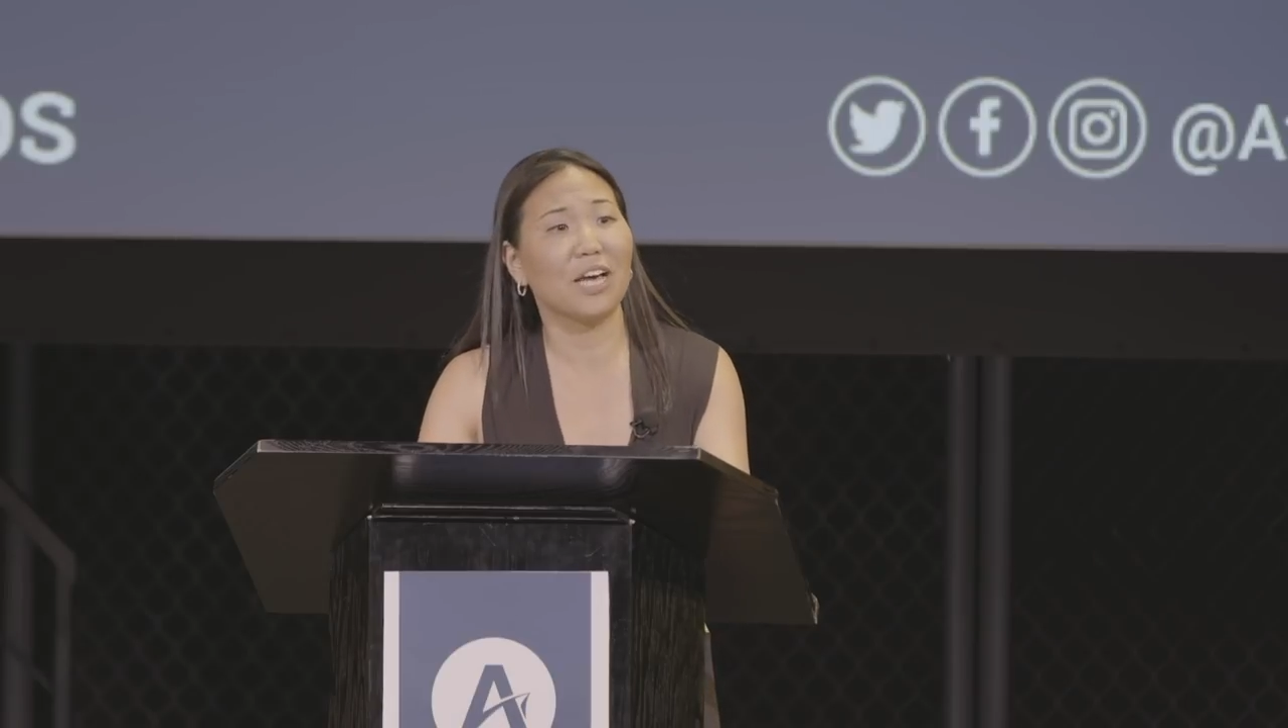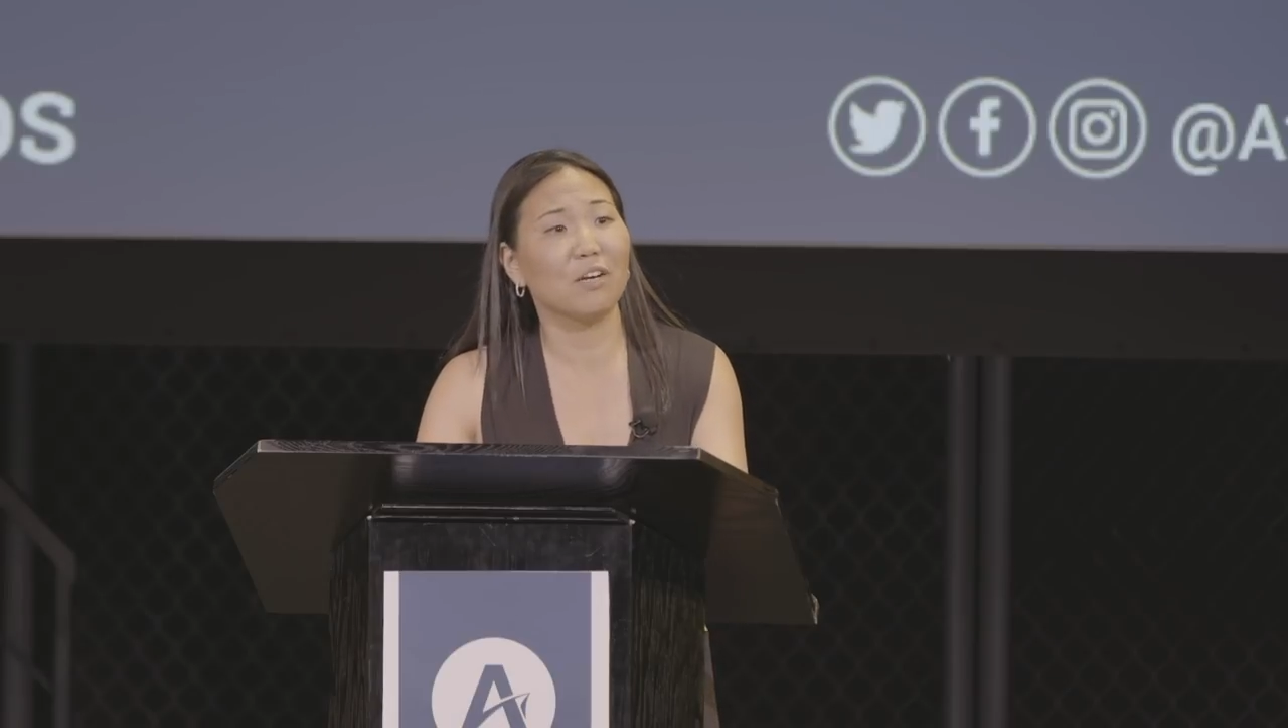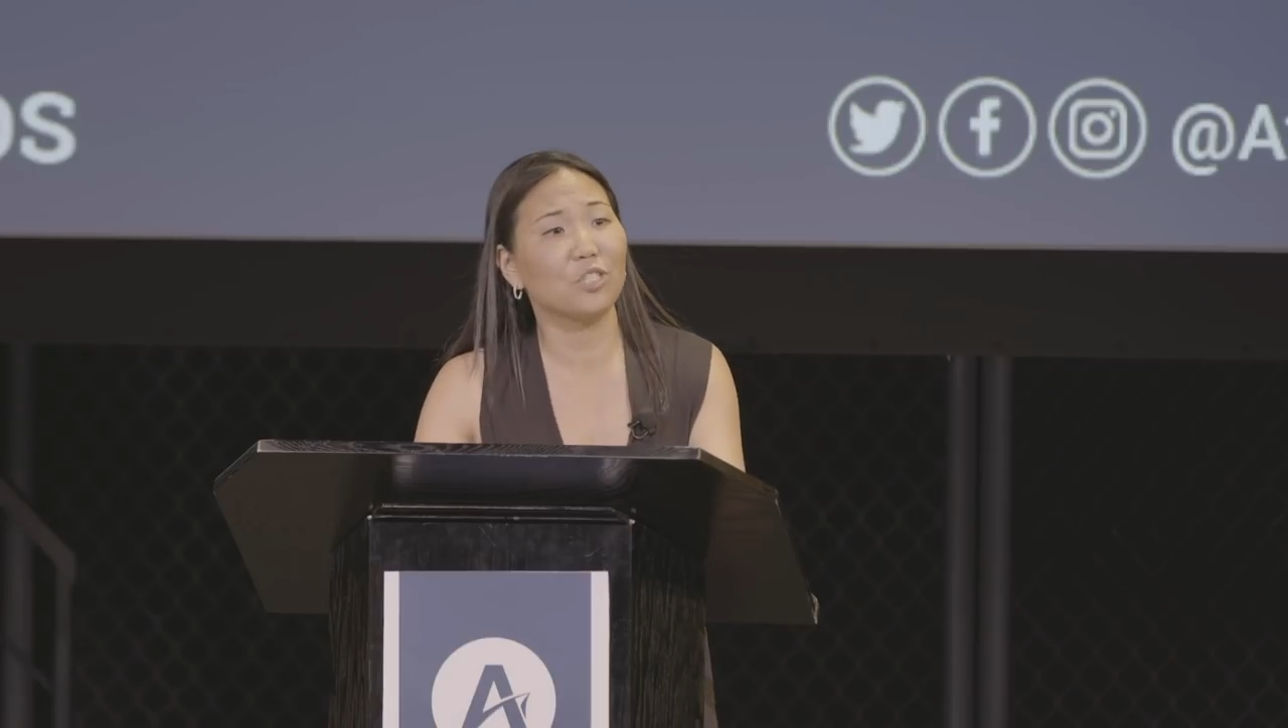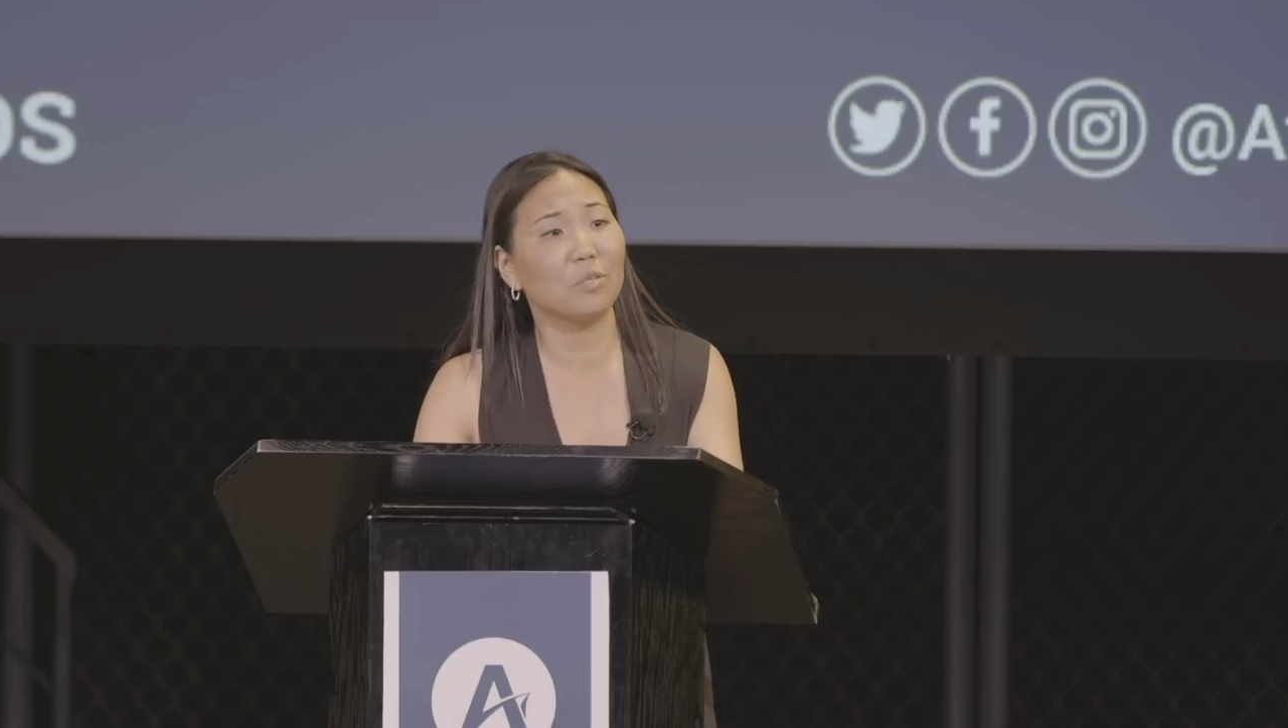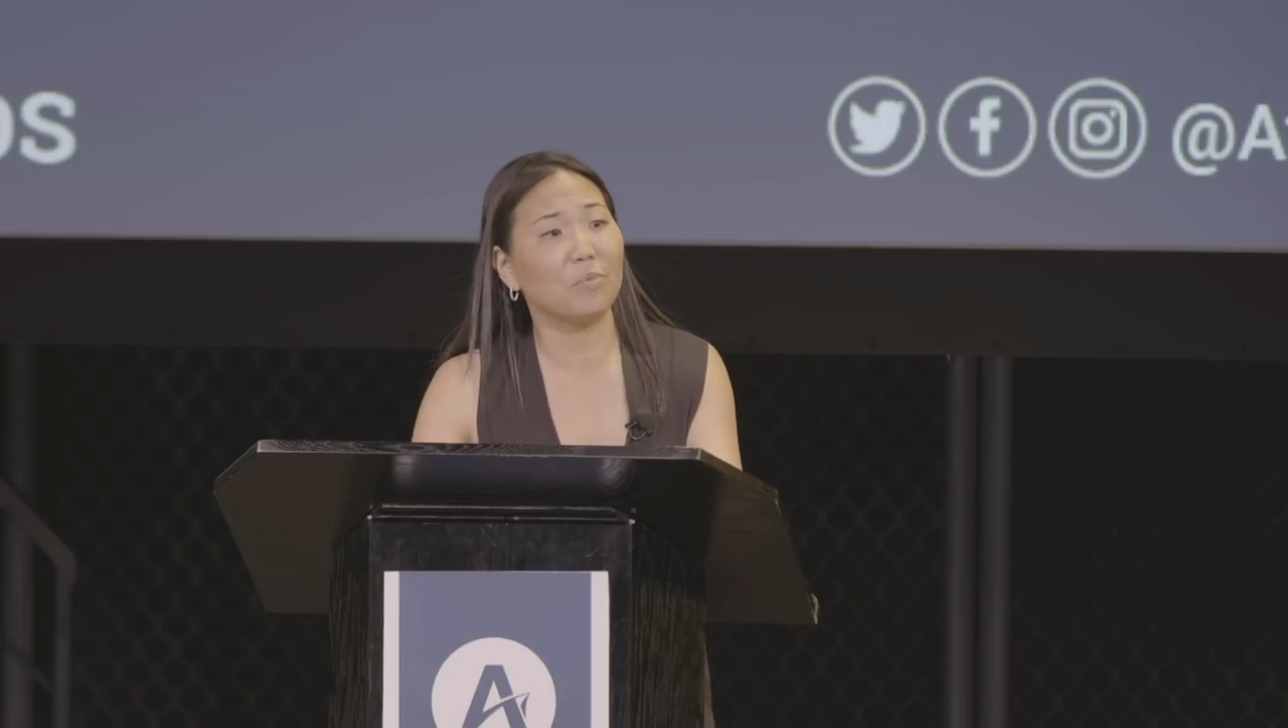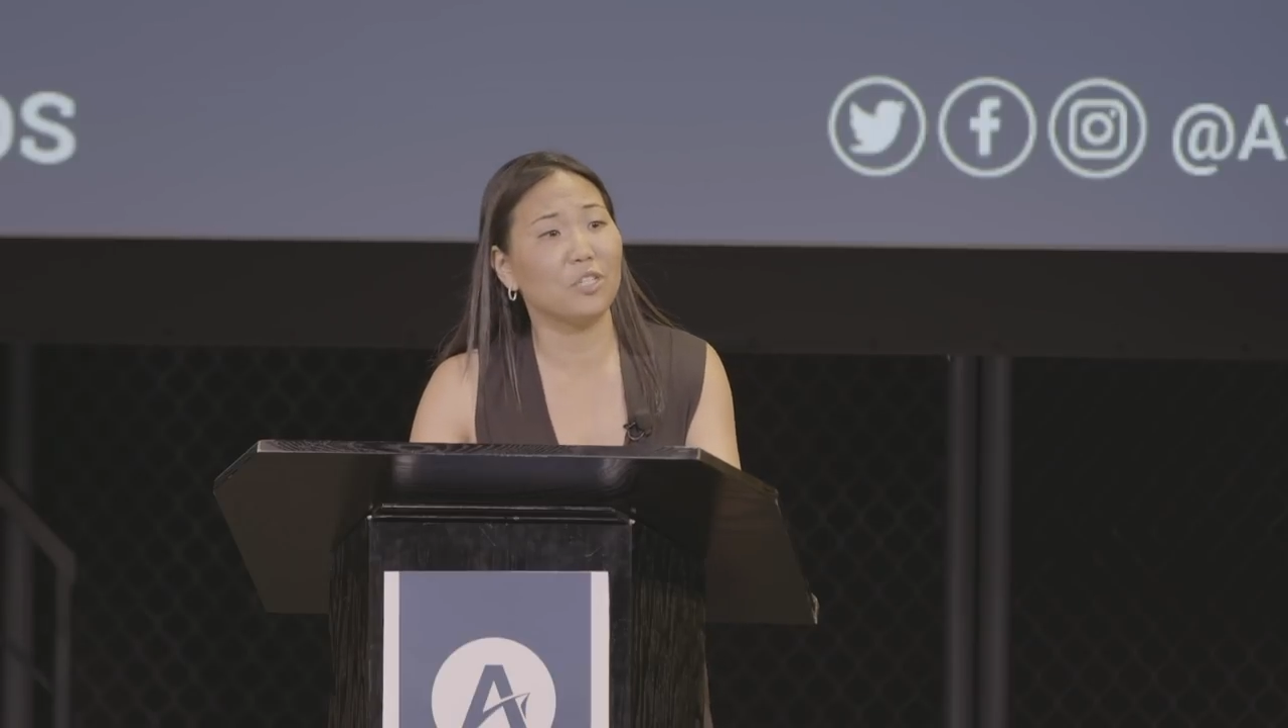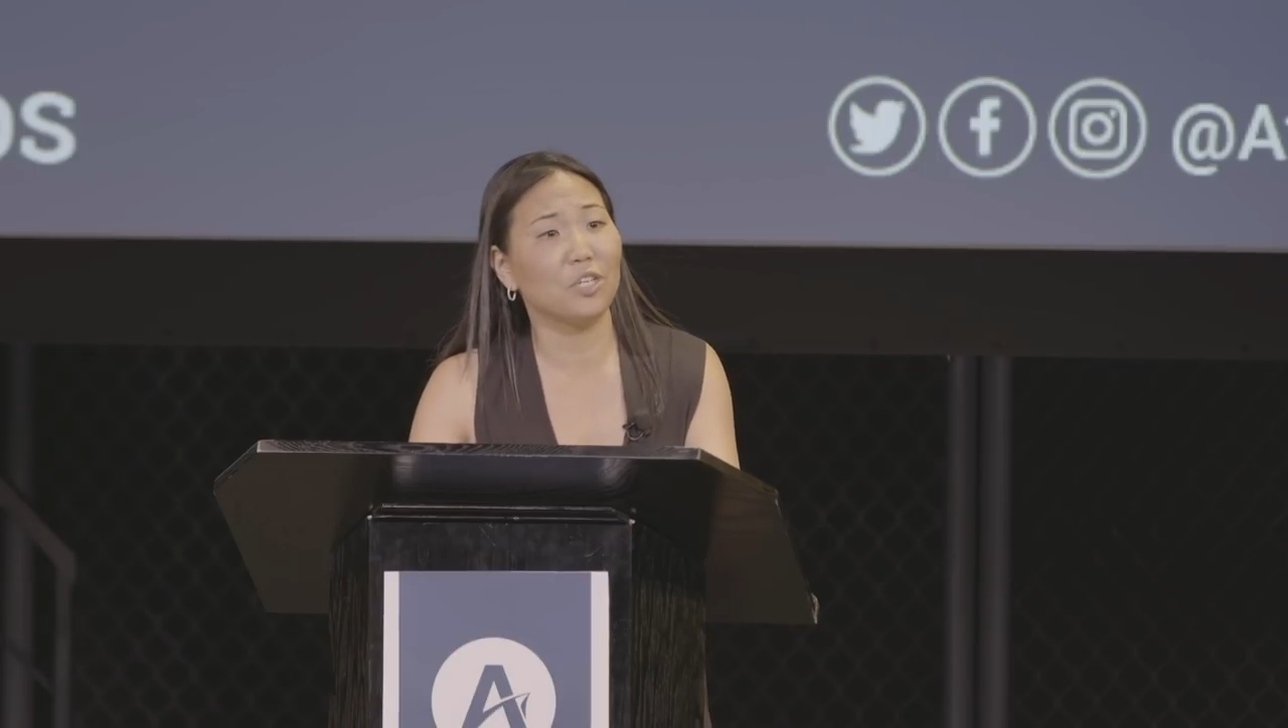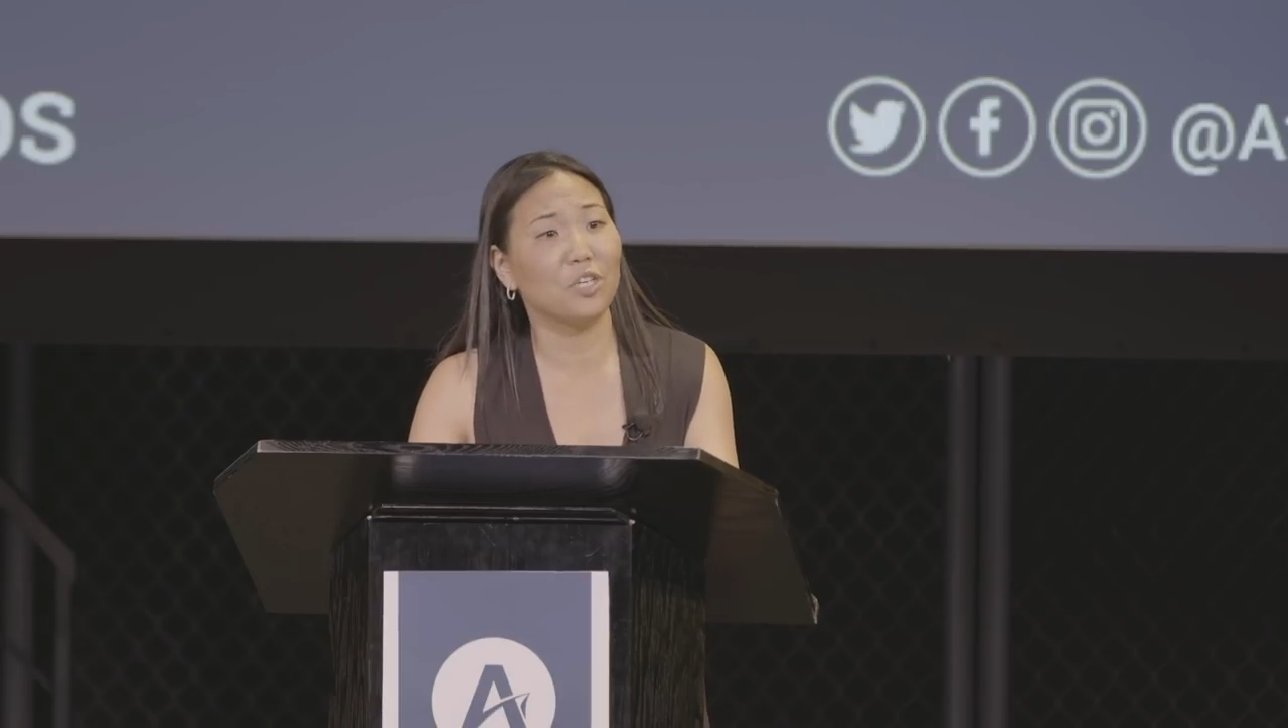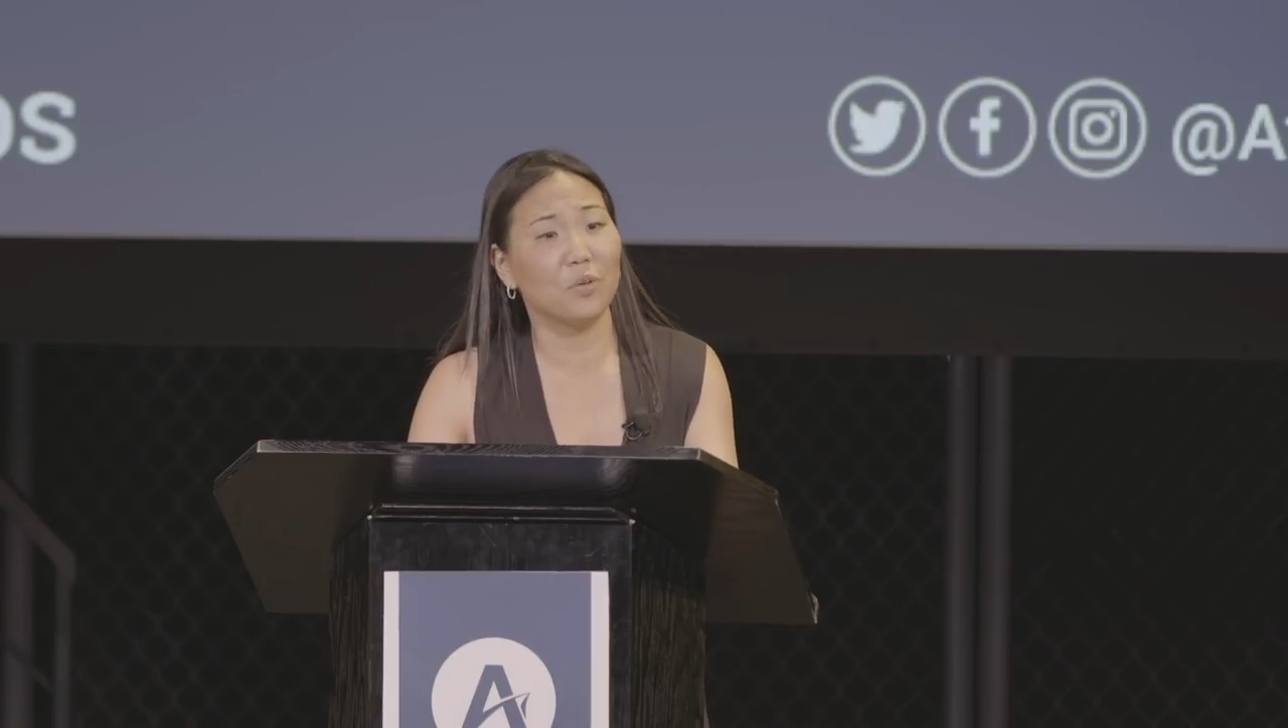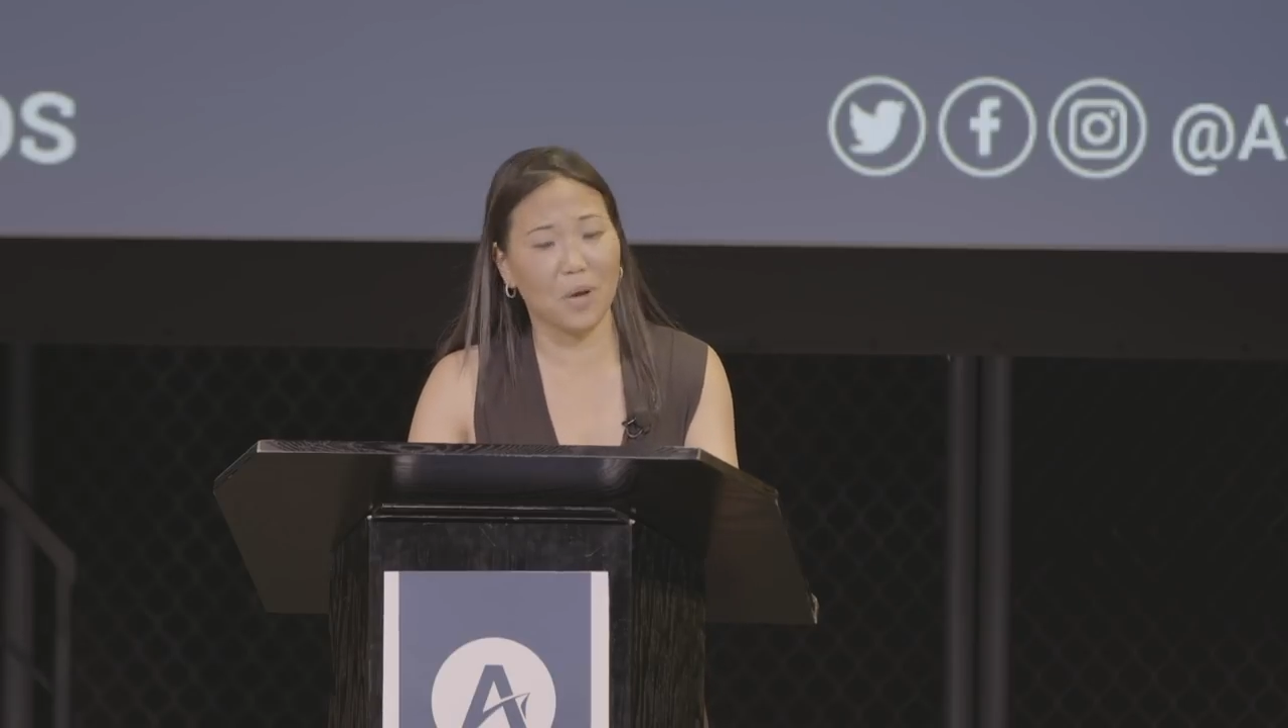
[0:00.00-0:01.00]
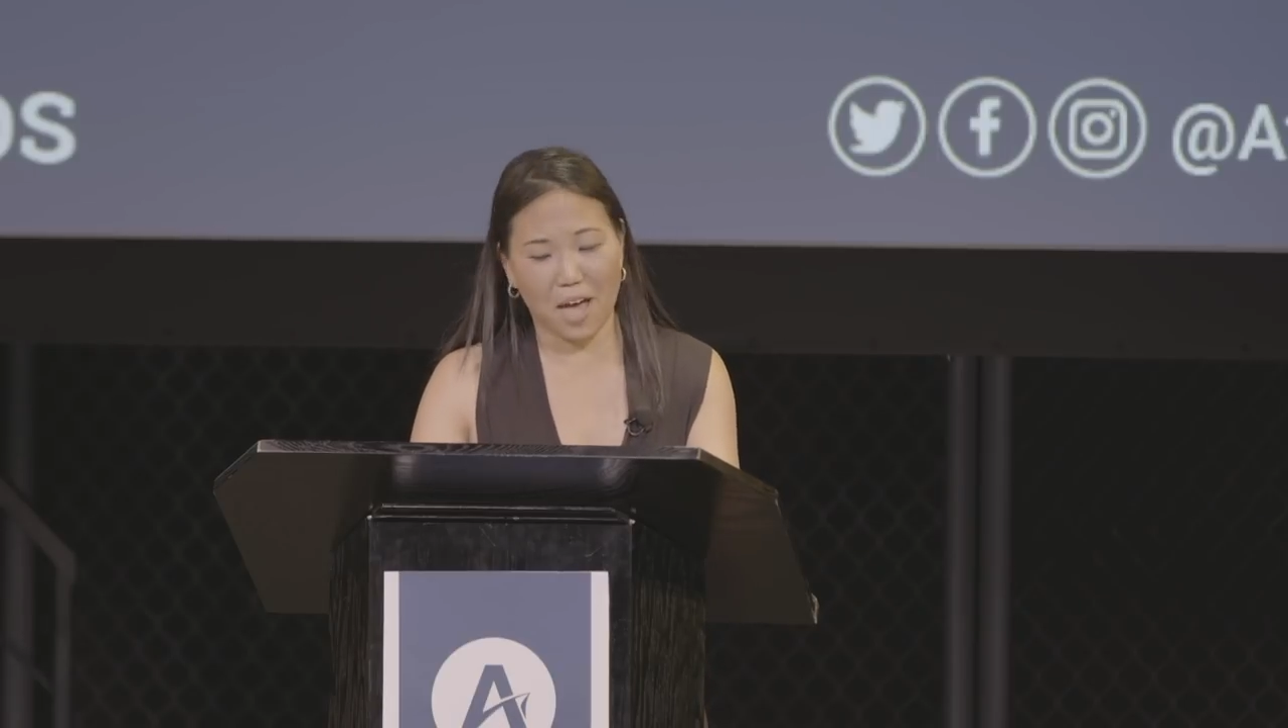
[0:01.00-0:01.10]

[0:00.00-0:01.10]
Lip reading: LGBTQ